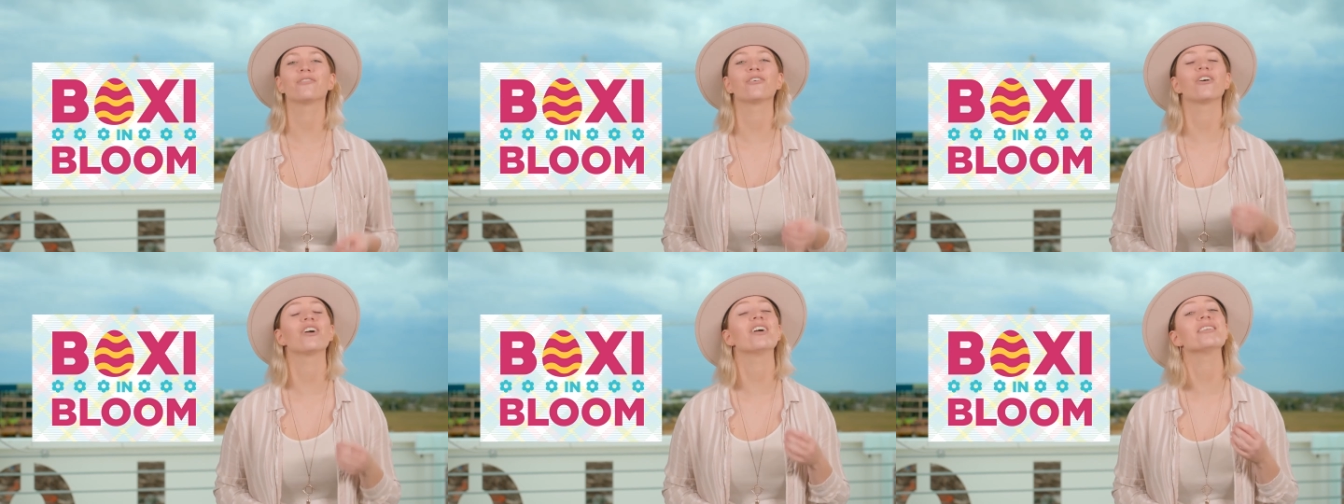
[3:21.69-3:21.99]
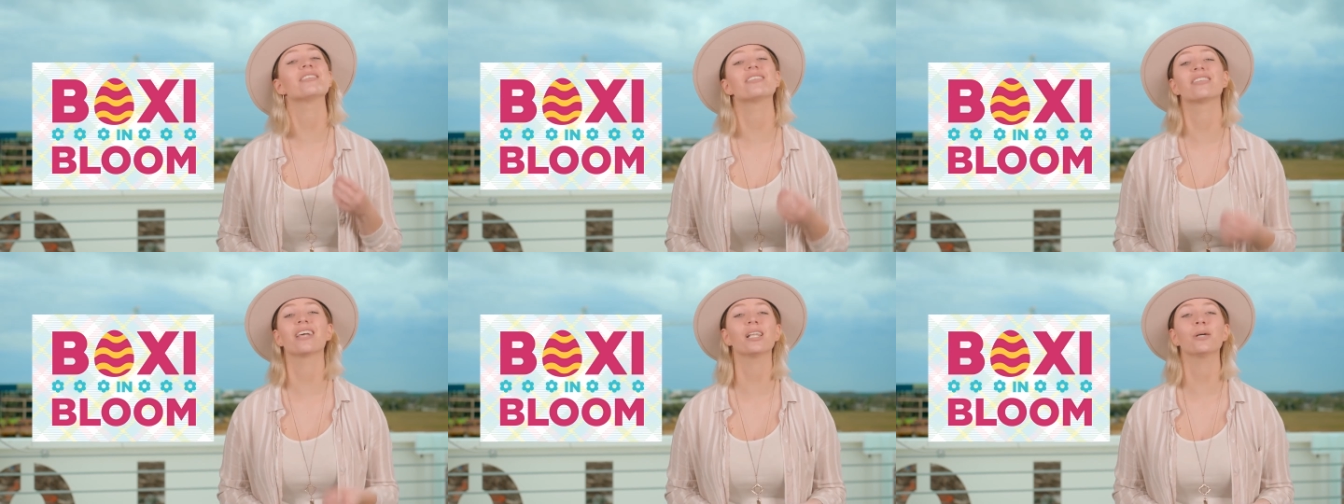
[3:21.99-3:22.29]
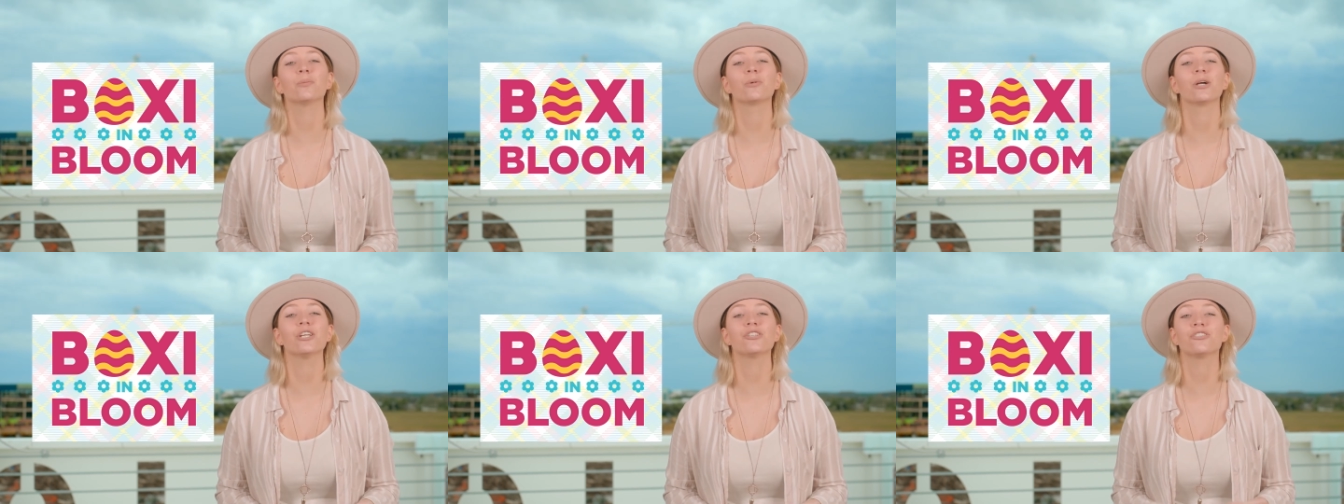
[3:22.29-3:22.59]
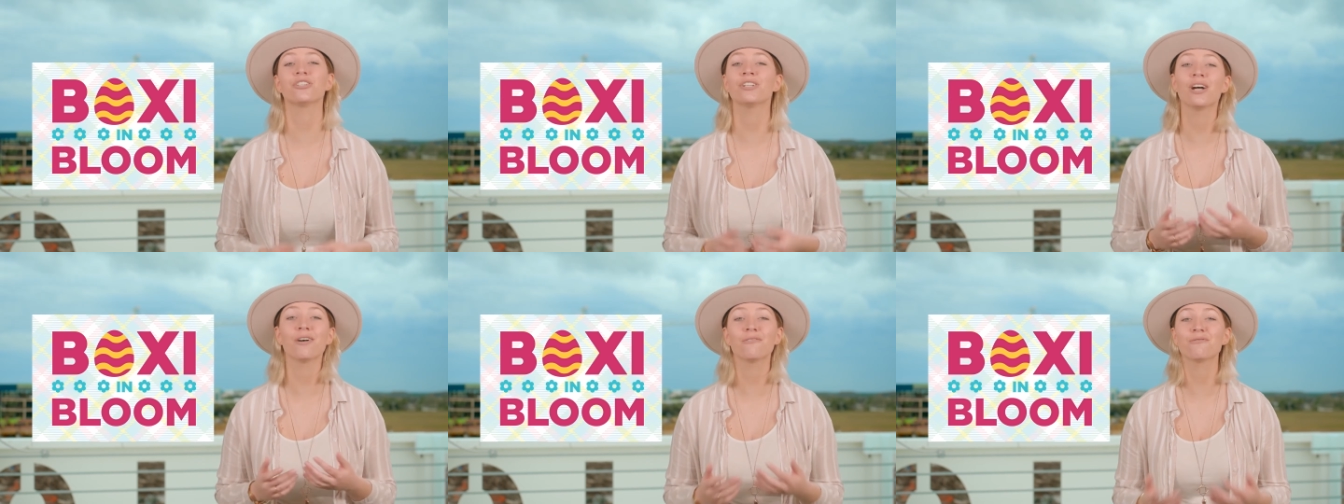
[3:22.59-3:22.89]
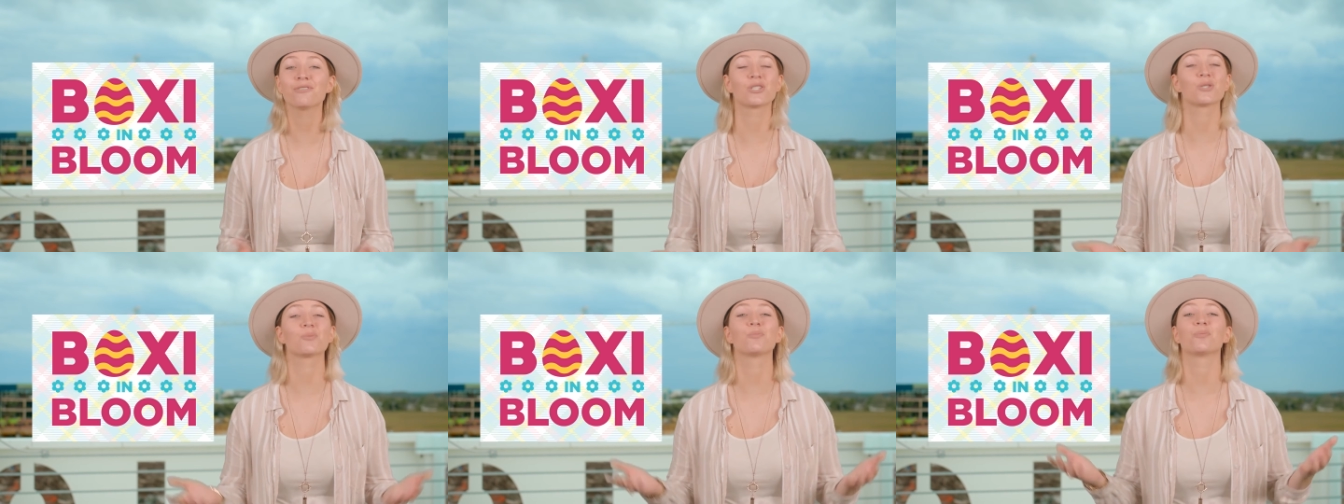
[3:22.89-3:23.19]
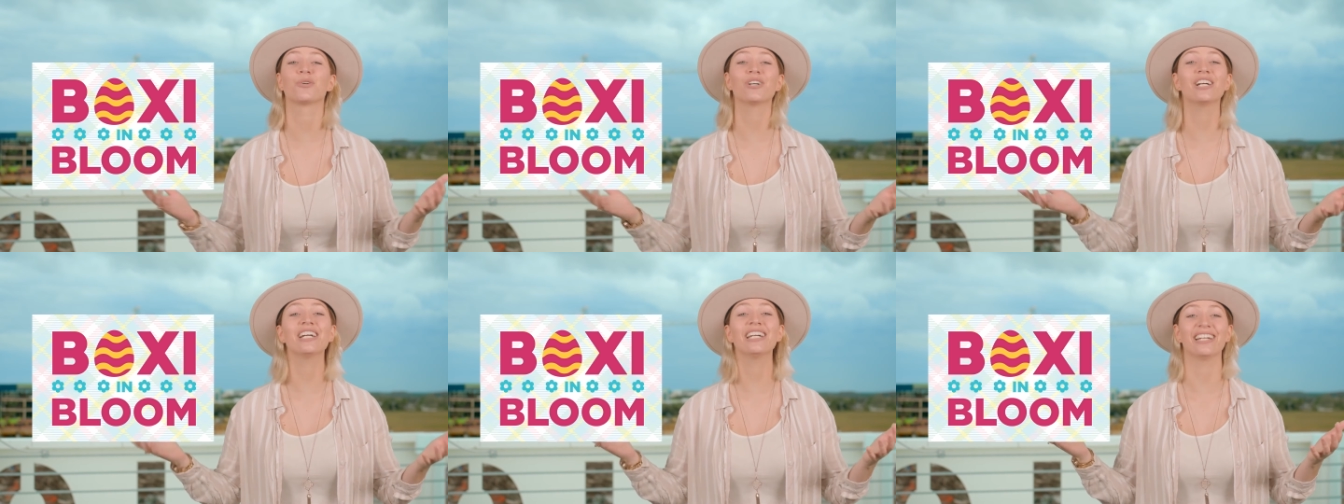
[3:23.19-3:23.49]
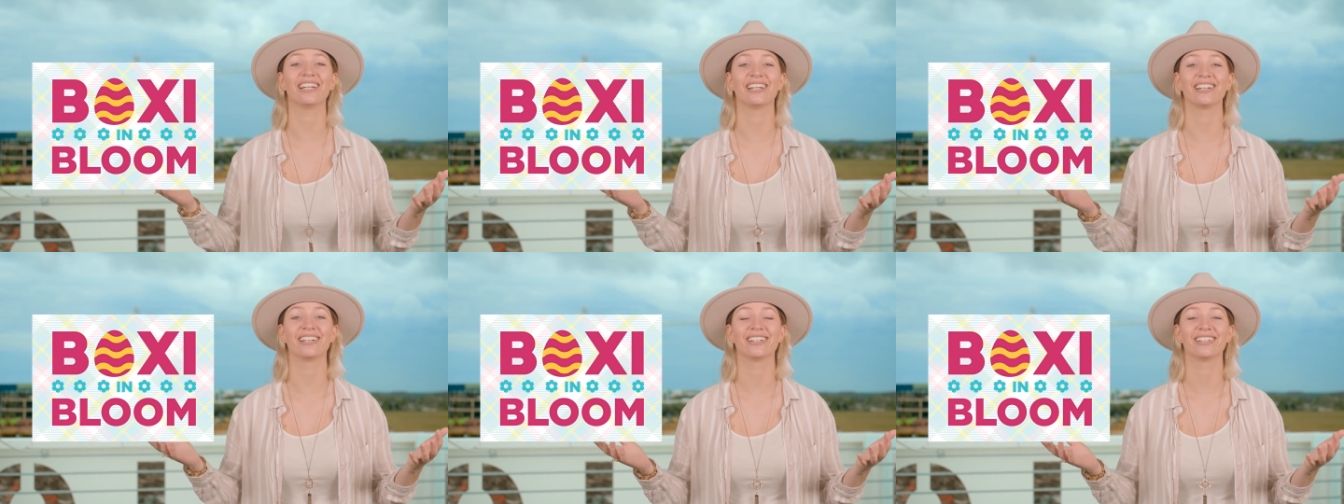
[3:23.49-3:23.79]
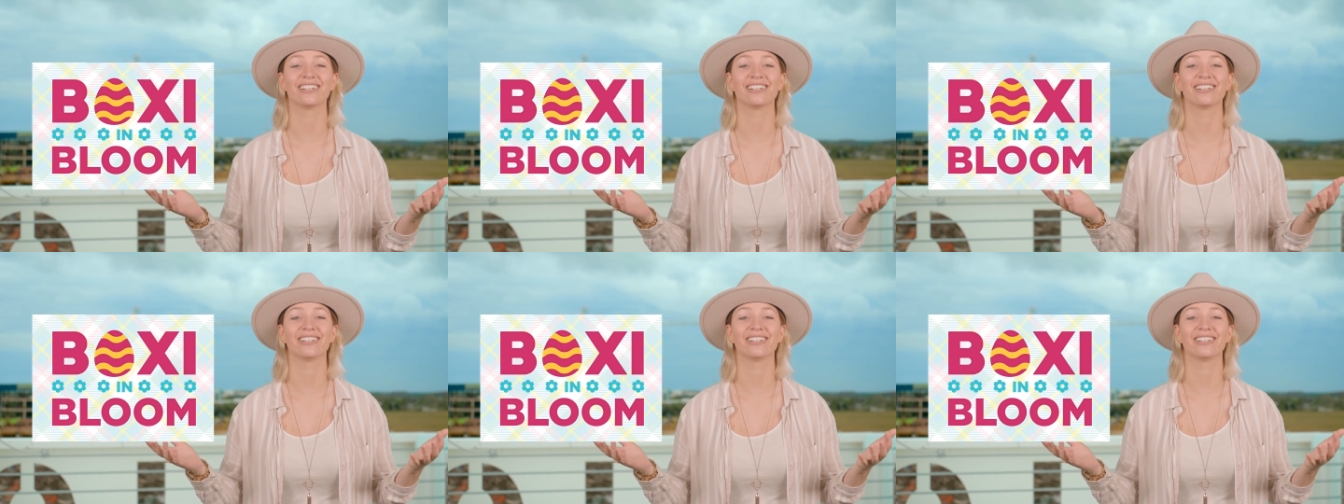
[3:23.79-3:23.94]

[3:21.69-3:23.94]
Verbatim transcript: for a celebration of spring.